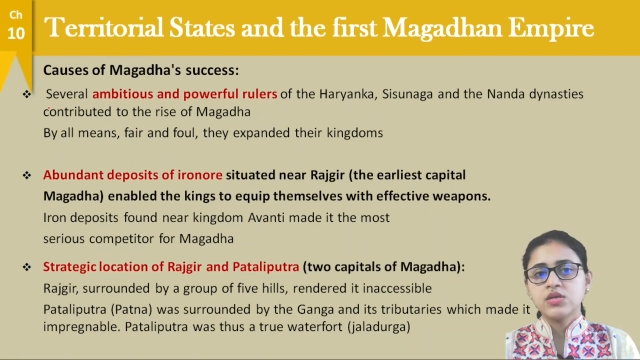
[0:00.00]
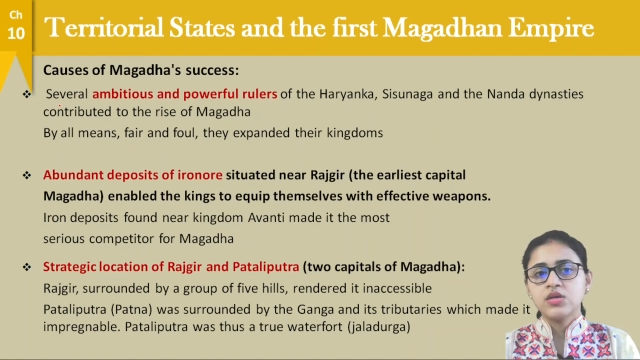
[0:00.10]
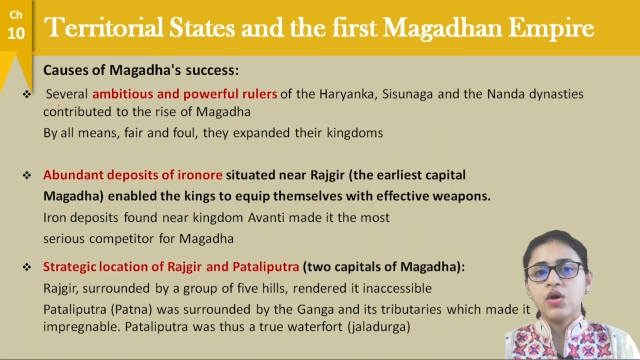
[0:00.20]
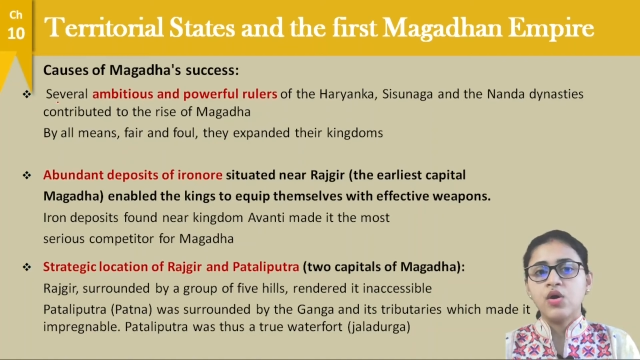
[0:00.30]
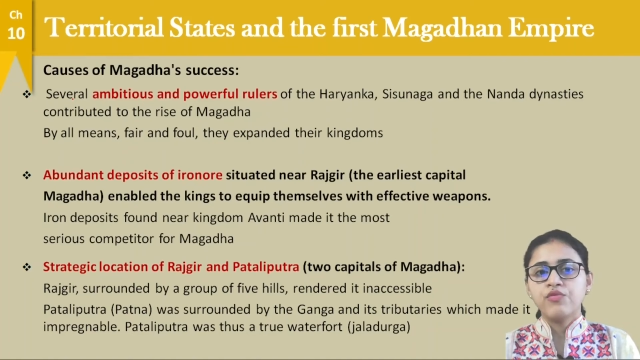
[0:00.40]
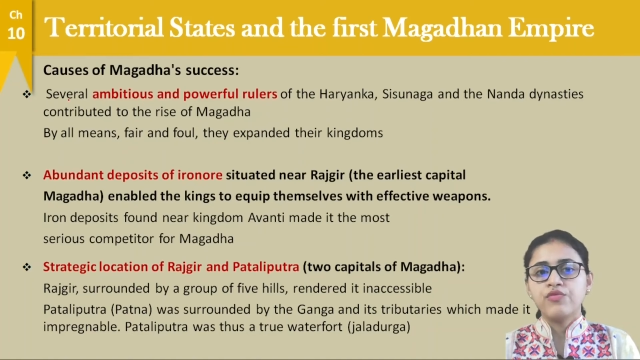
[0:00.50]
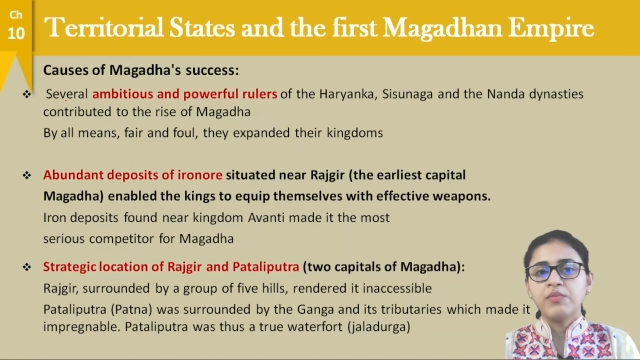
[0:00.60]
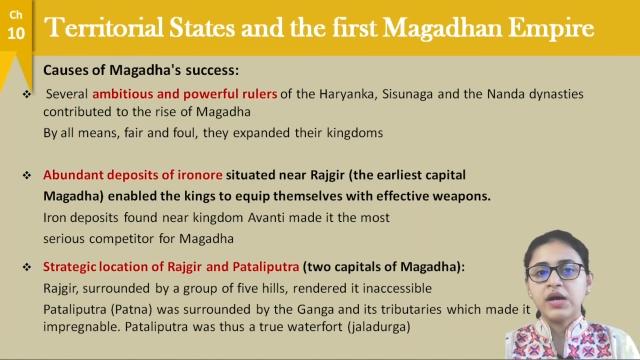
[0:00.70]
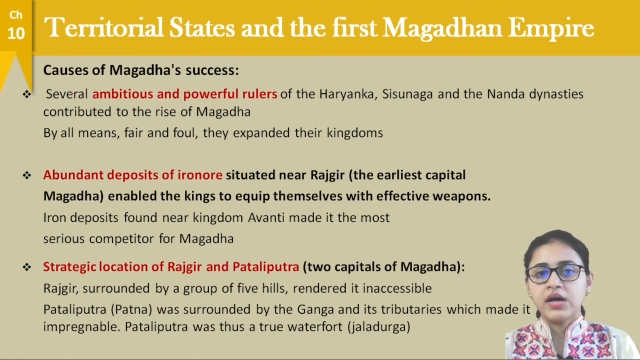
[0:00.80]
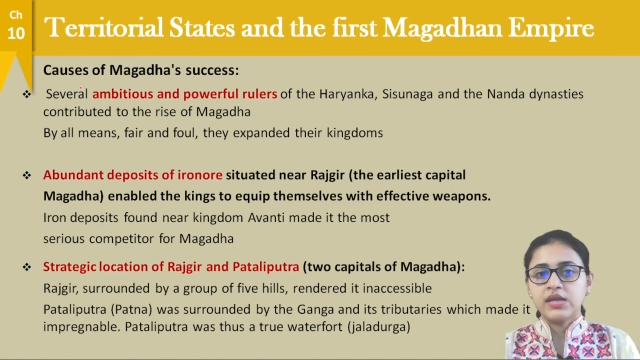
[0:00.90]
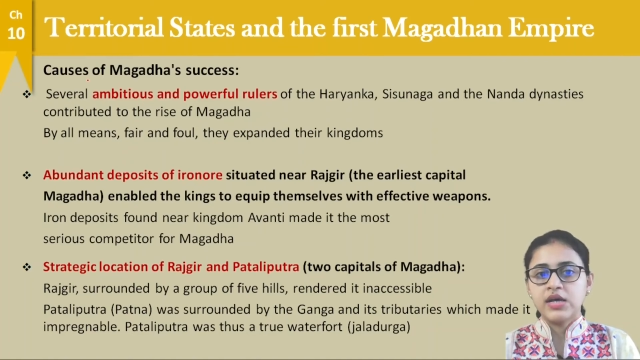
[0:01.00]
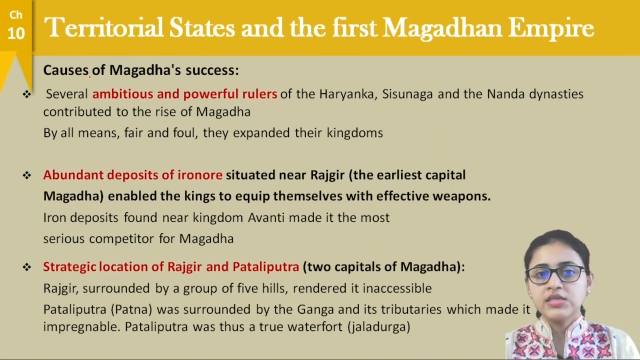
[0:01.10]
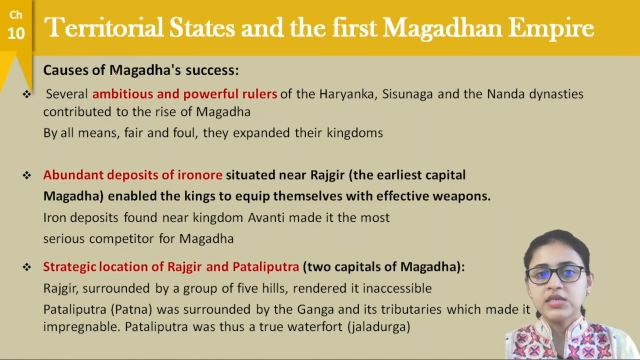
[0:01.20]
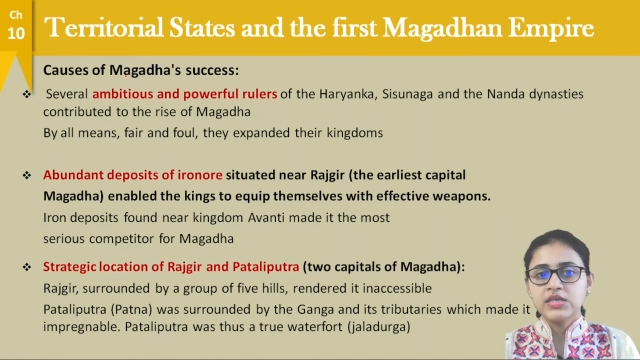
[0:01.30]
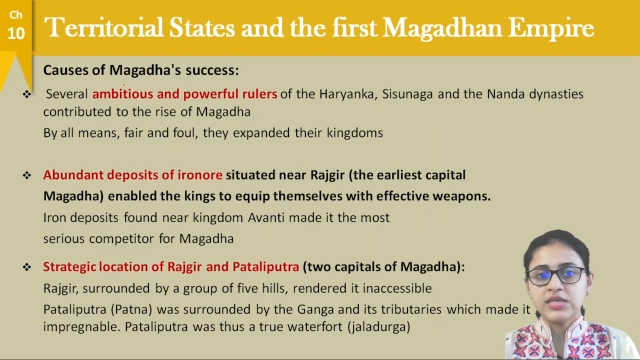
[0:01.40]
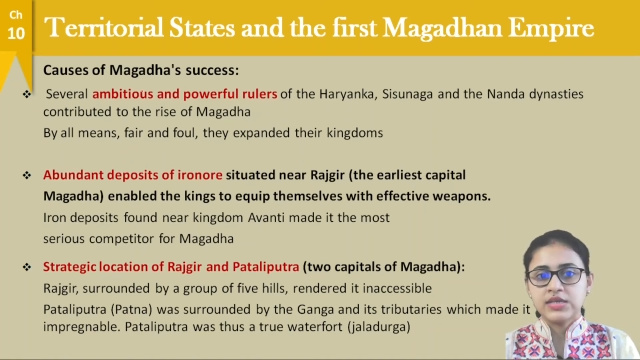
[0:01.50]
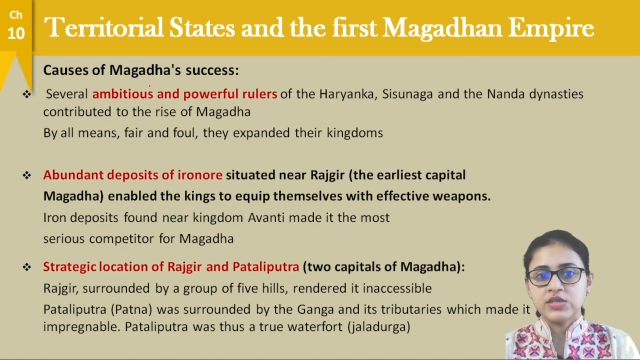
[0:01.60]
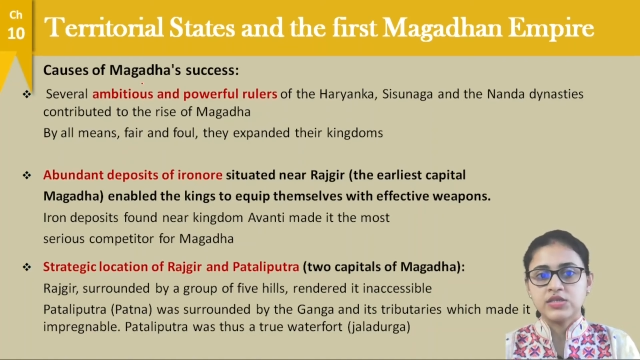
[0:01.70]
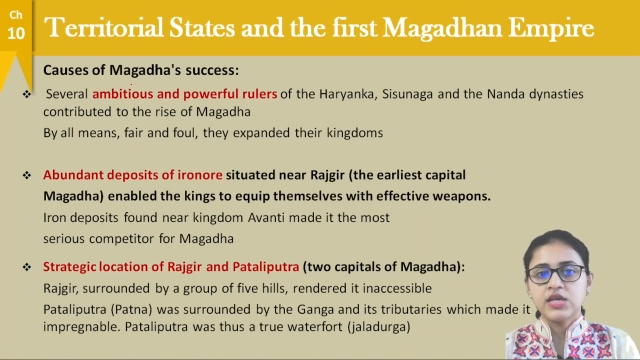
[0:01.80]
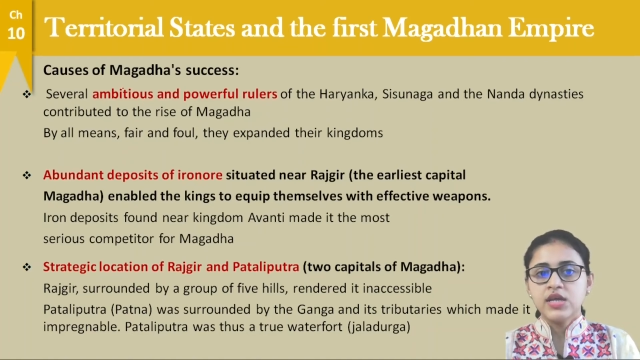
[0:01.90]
of Magadha's success.